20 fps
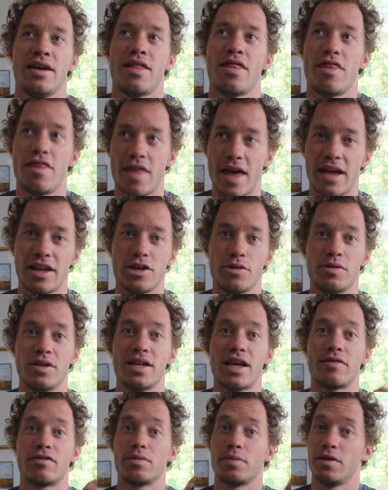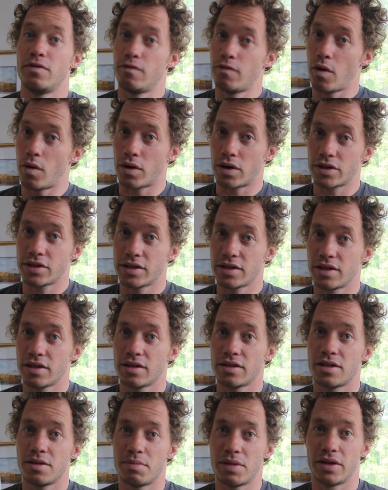then you would never be forced
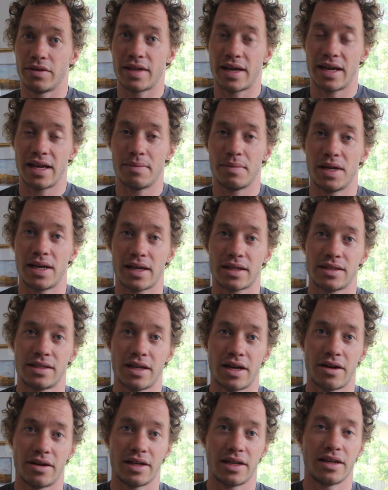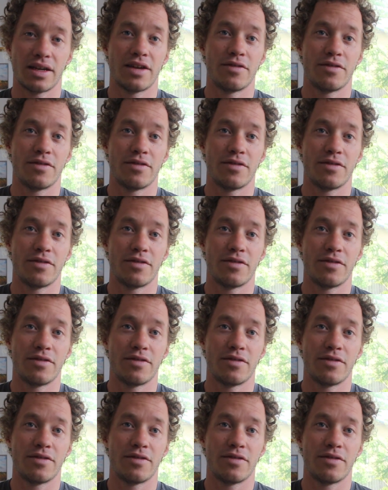to build that ambidexterity.